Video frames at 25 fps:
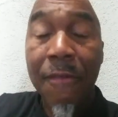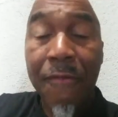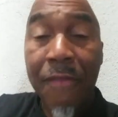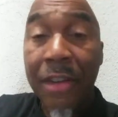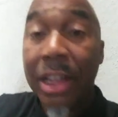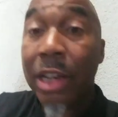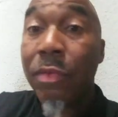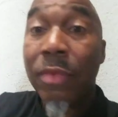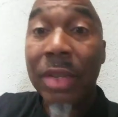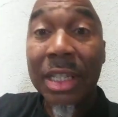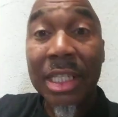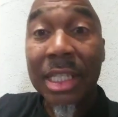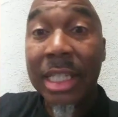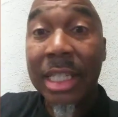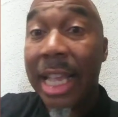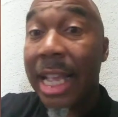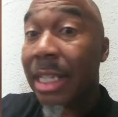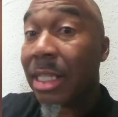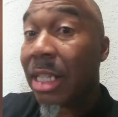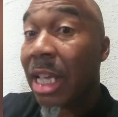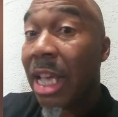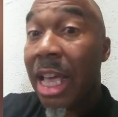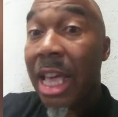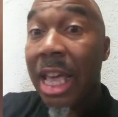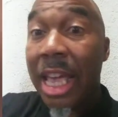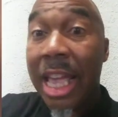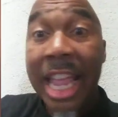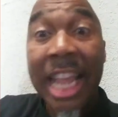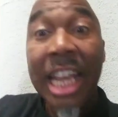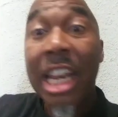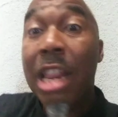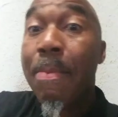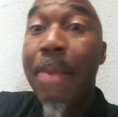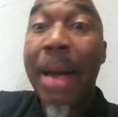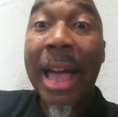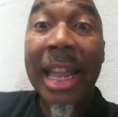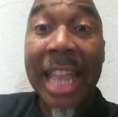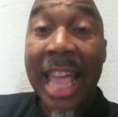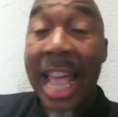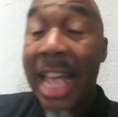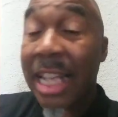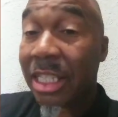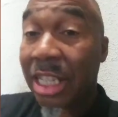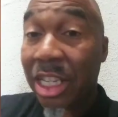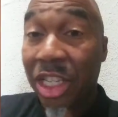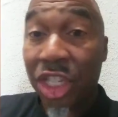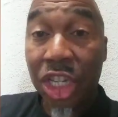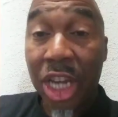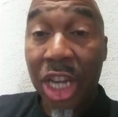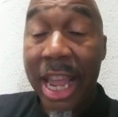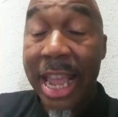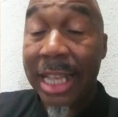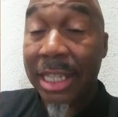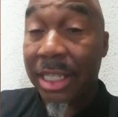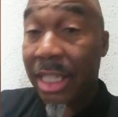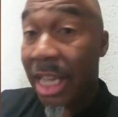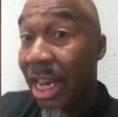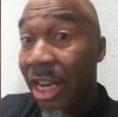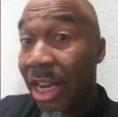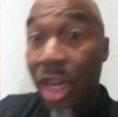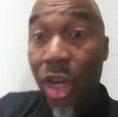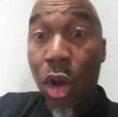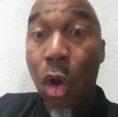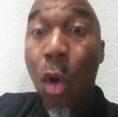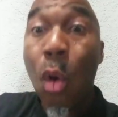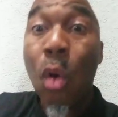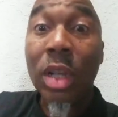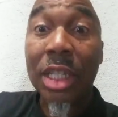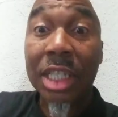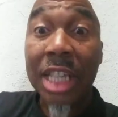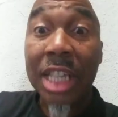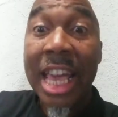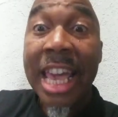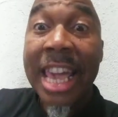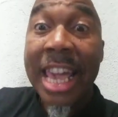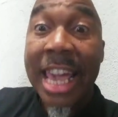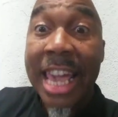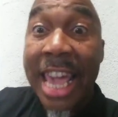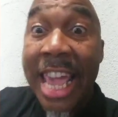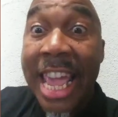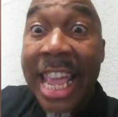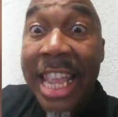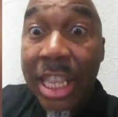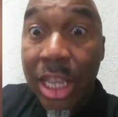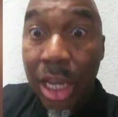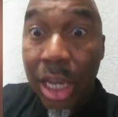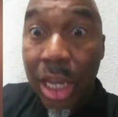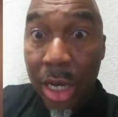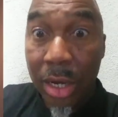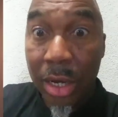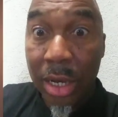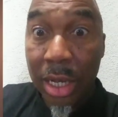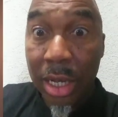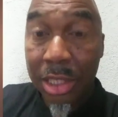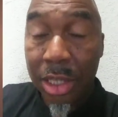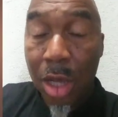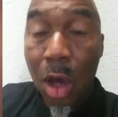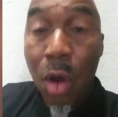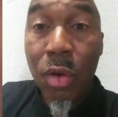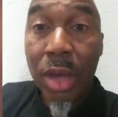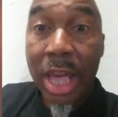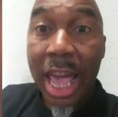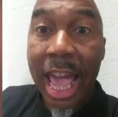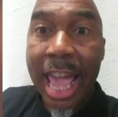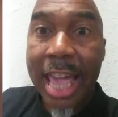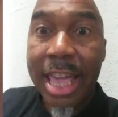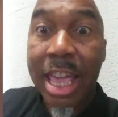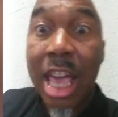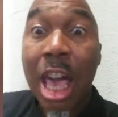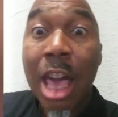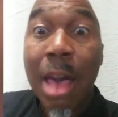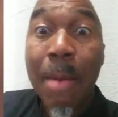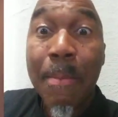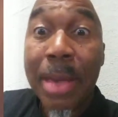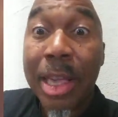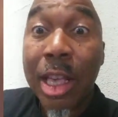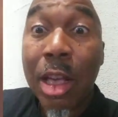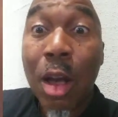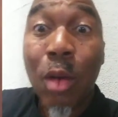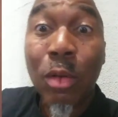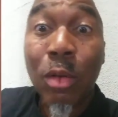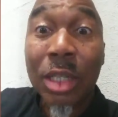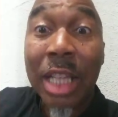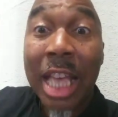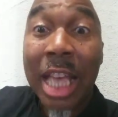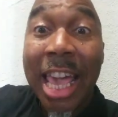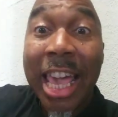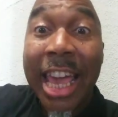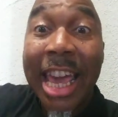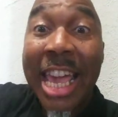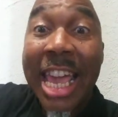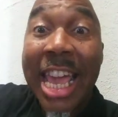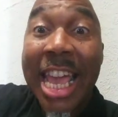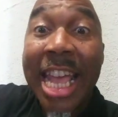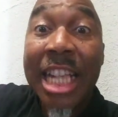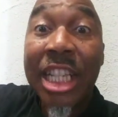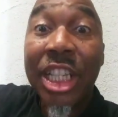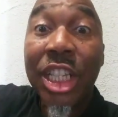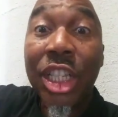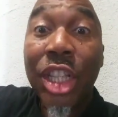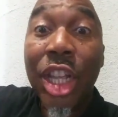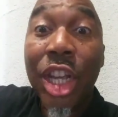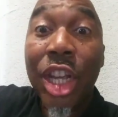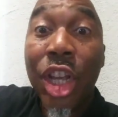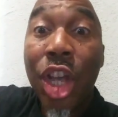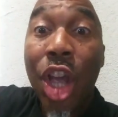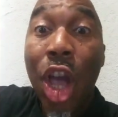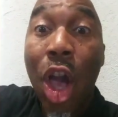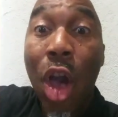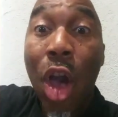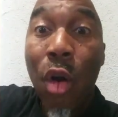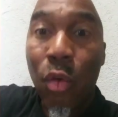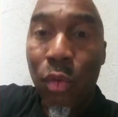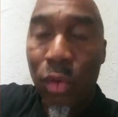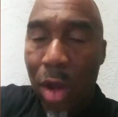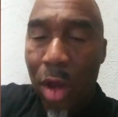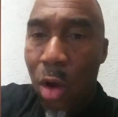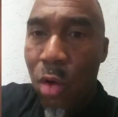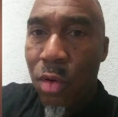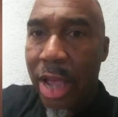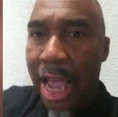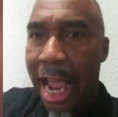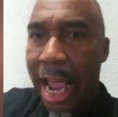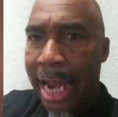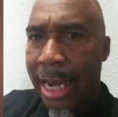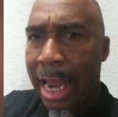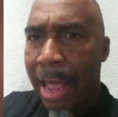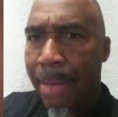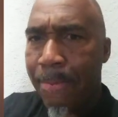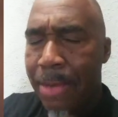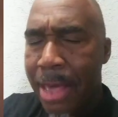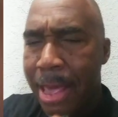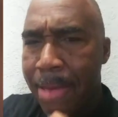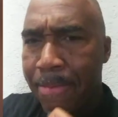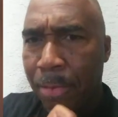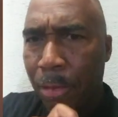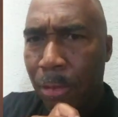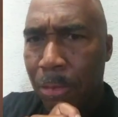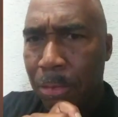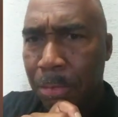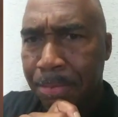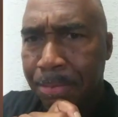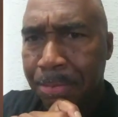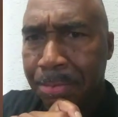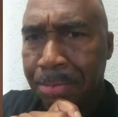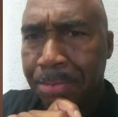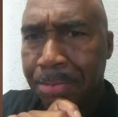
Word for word: Federer says anybody has a chance, and of course he does, okay, because He's the GOAT. Okay, now people,